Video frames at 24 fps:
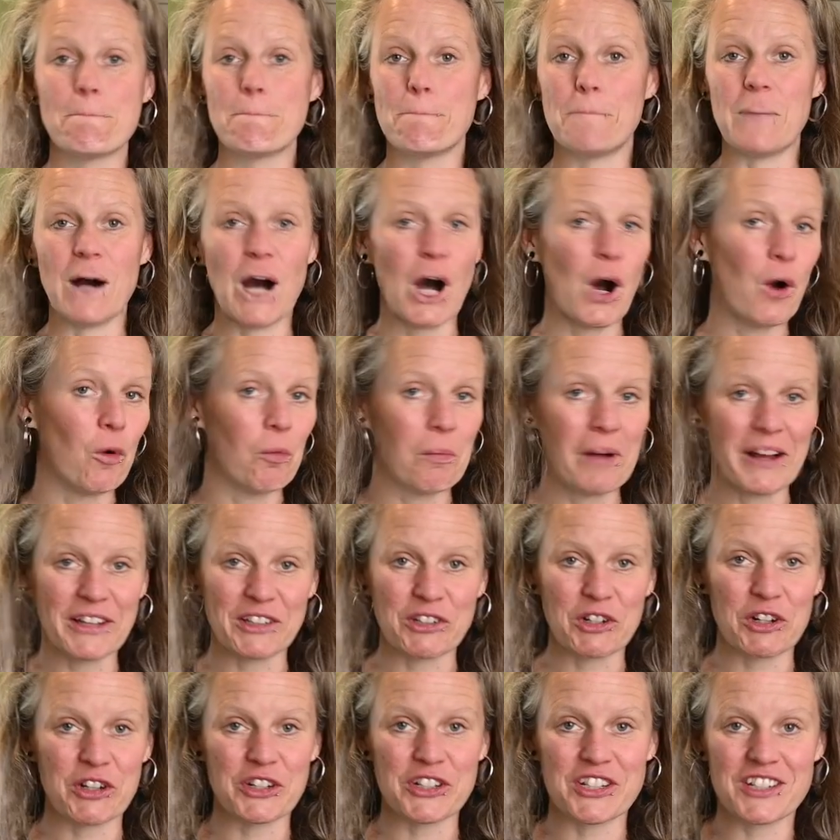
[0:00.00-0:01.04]
but oh my
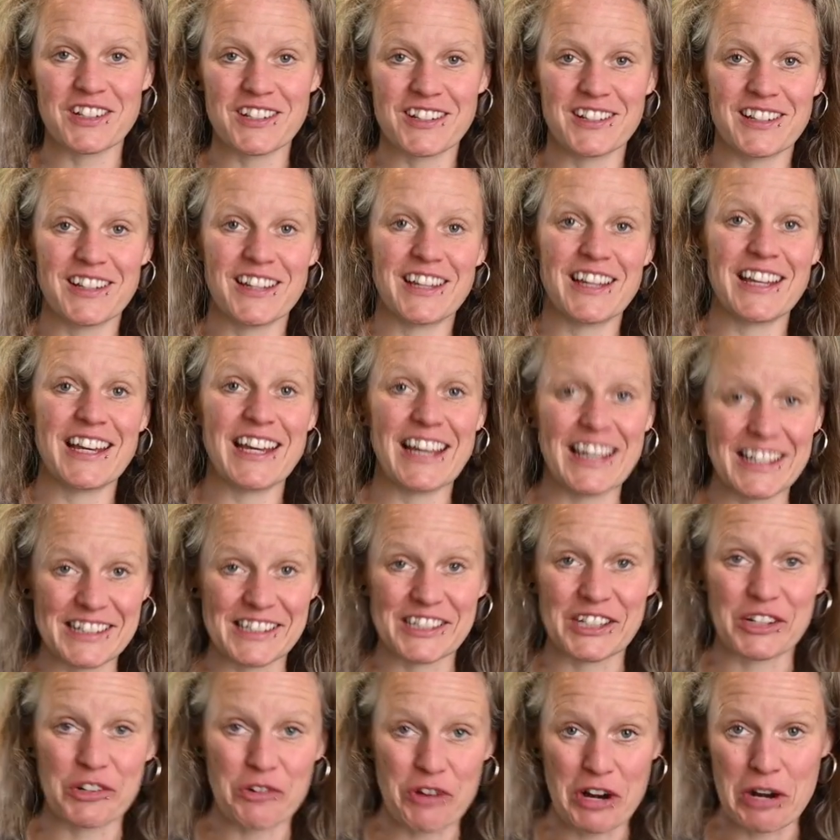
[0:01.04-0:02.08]
God, it's
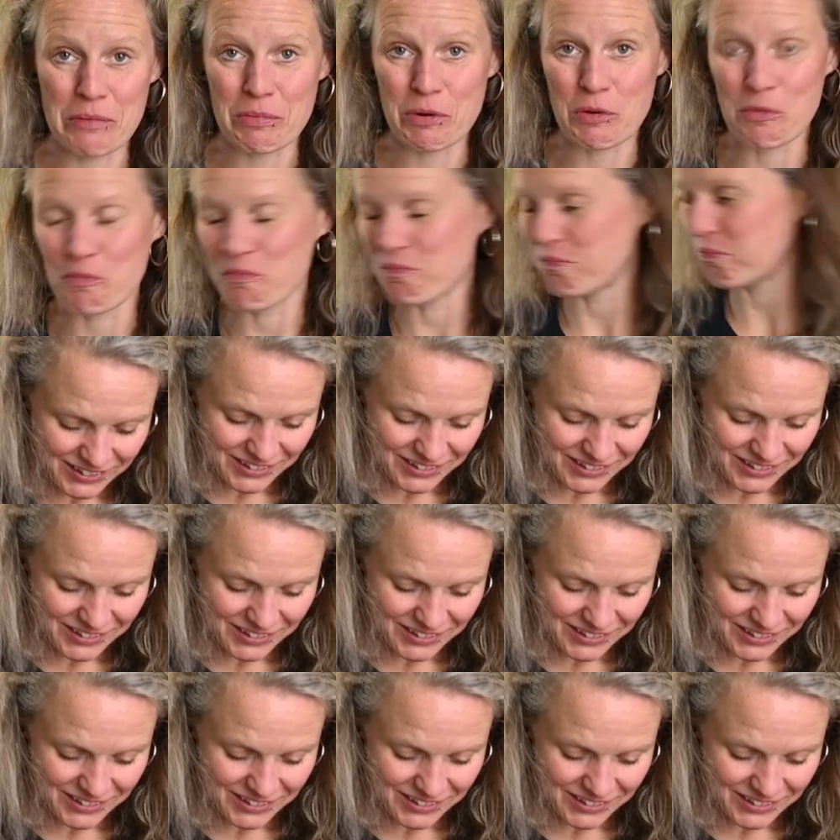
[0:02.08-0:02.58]
incredible.